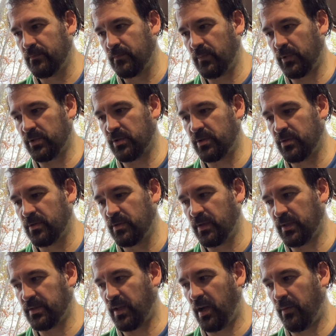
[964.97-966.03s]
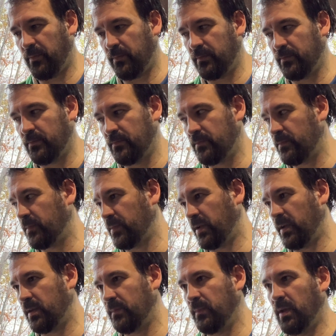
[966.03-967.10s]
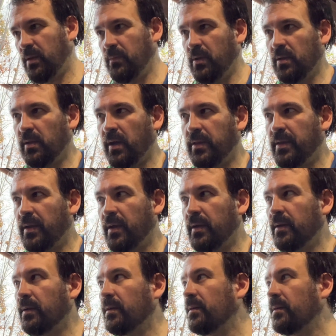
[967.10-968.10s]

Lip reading: which is now like making me glad that I